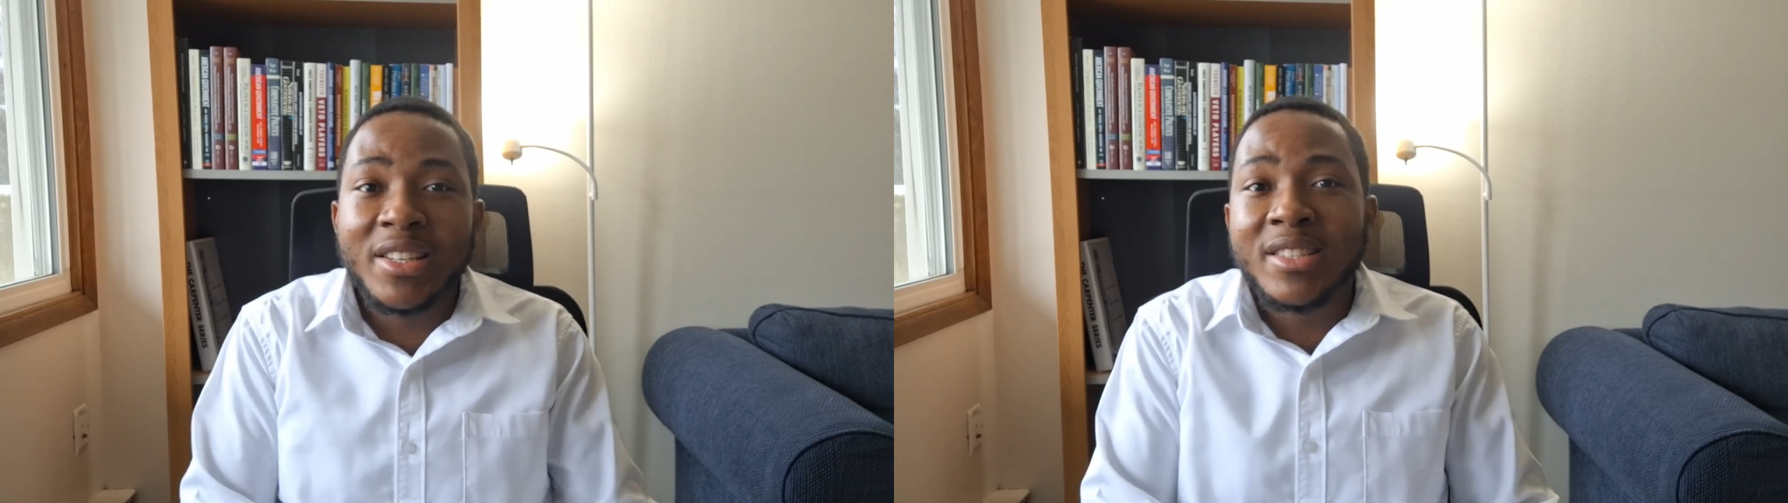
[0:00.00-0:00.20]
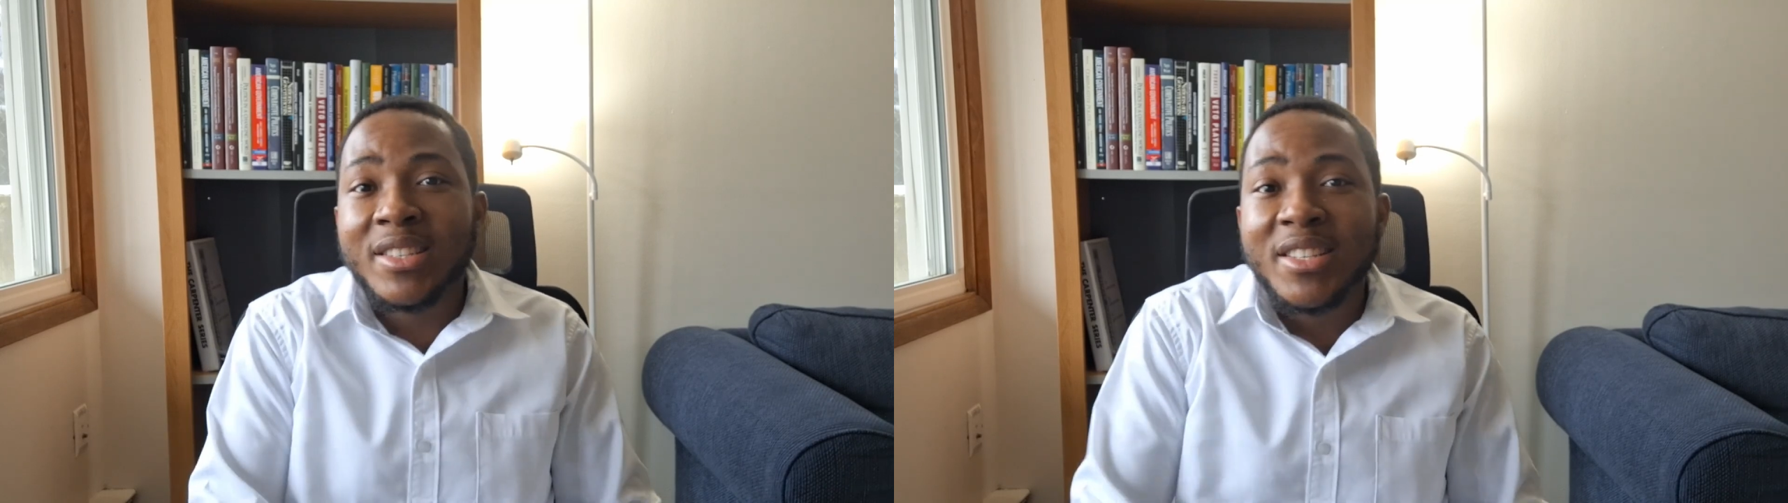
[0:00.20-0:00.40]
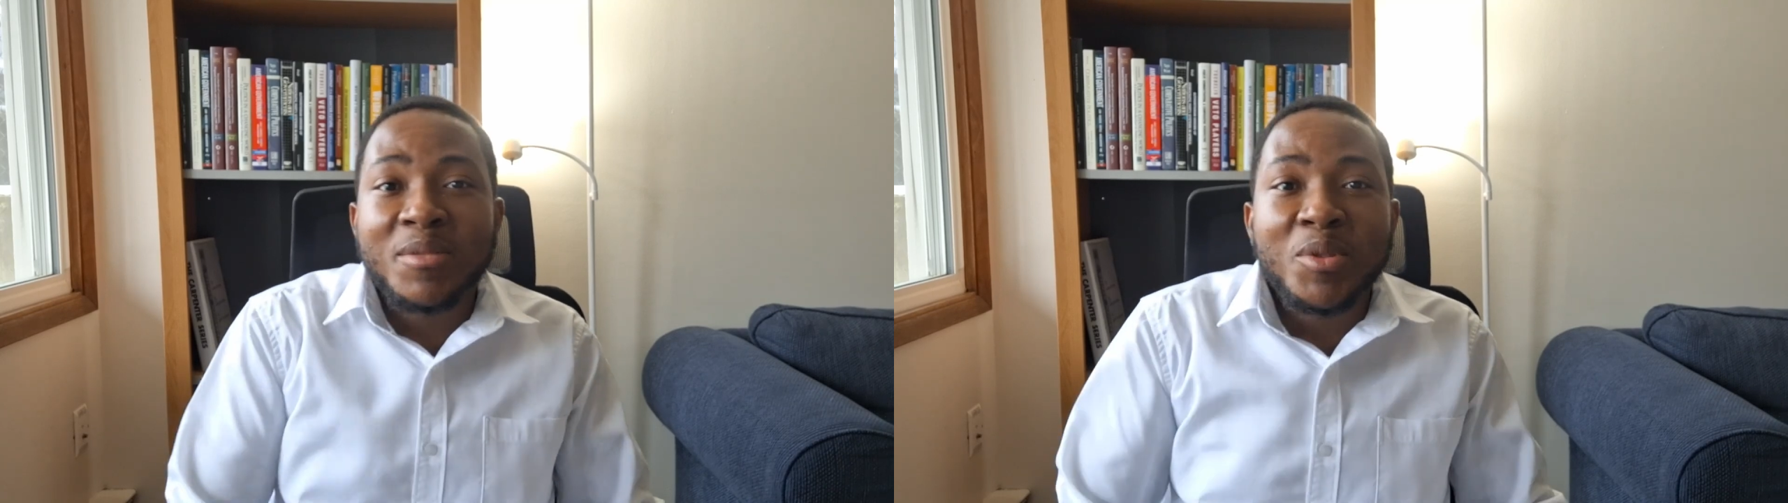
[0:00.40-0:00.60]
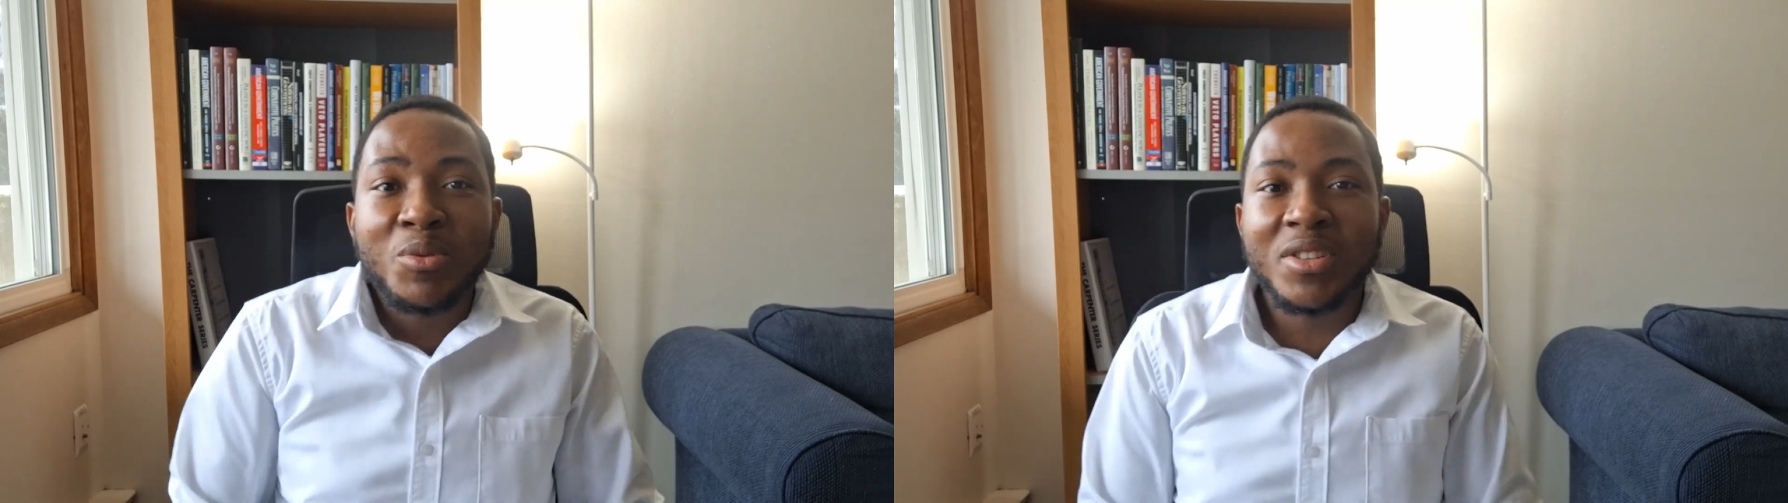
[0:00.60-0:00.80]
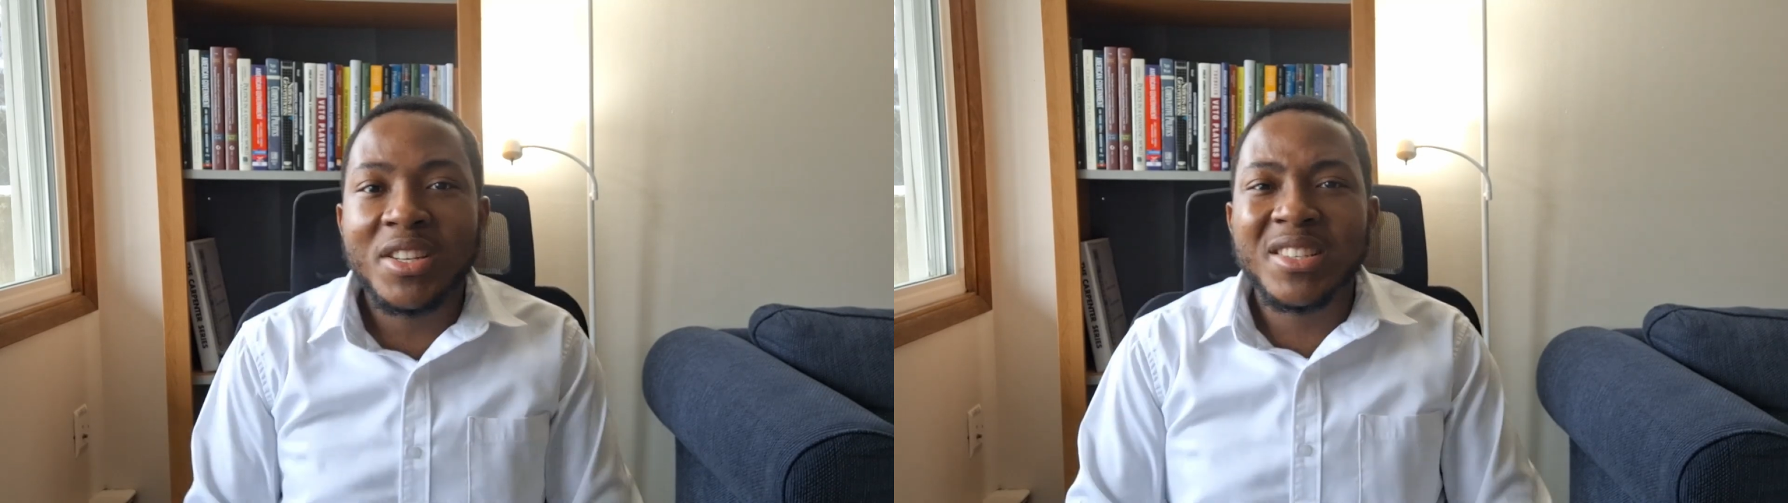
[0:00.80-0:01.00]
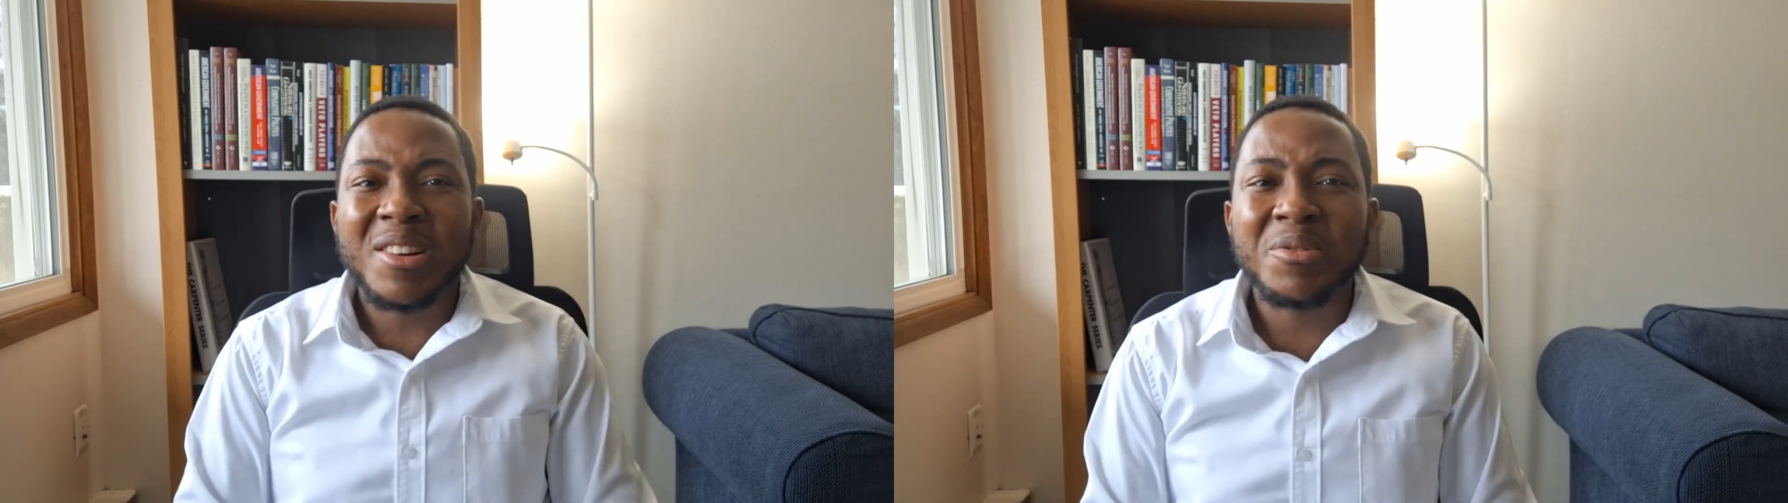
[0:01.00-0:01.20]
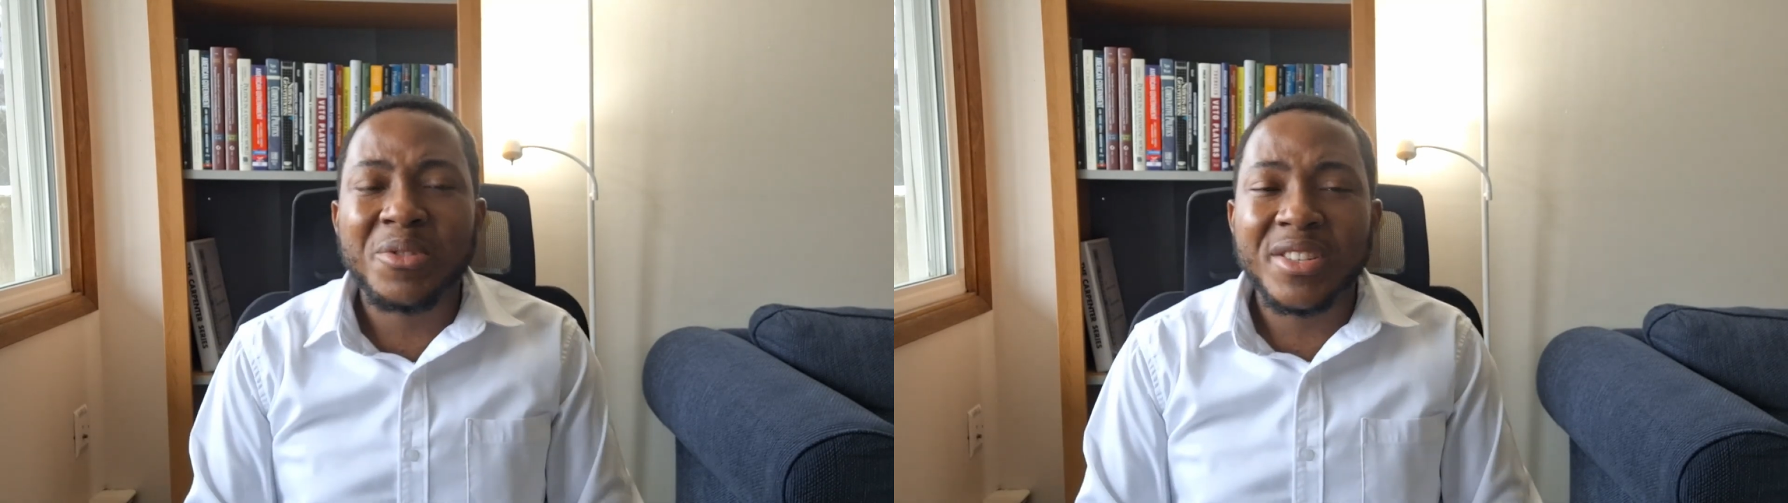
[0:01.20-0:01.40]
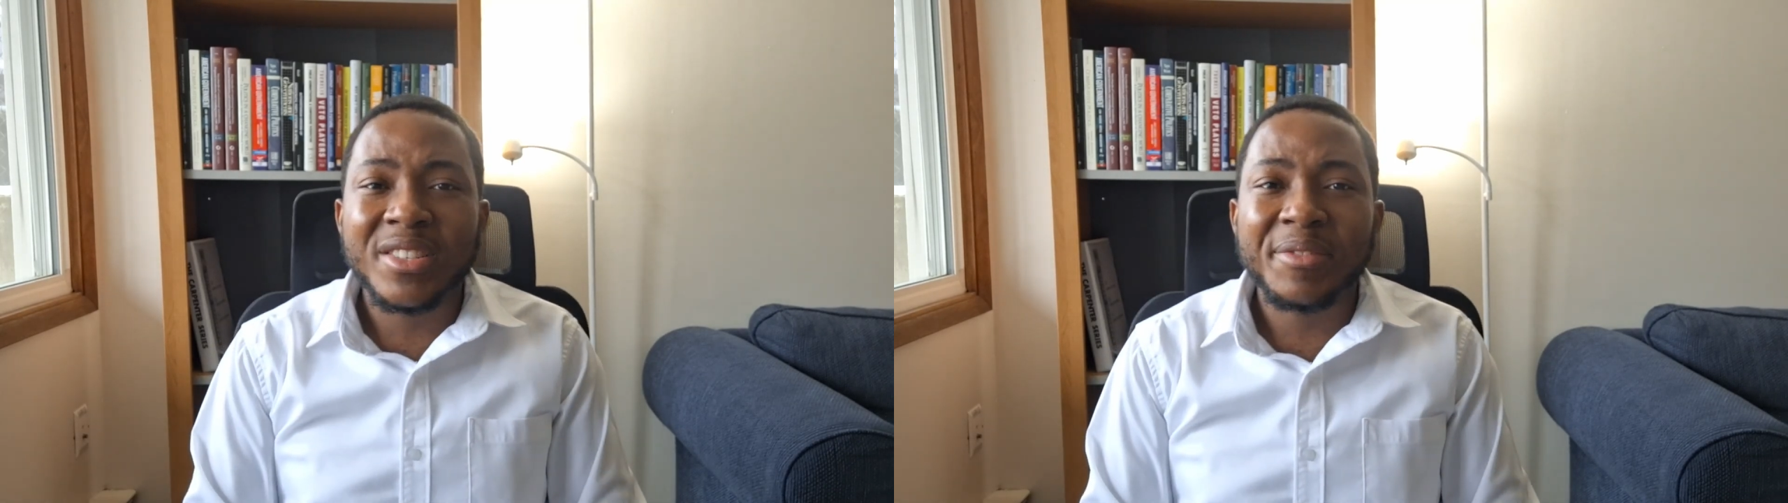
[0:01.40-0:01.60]
exist between these
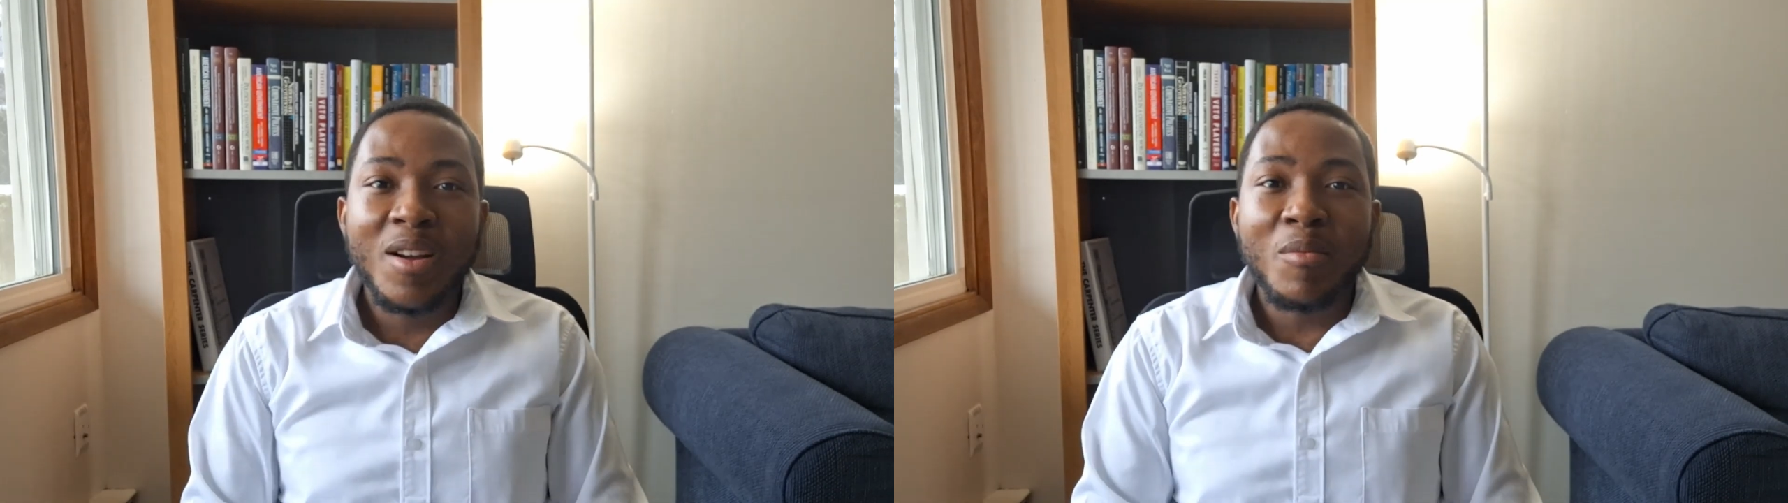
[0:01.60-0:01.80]
countries.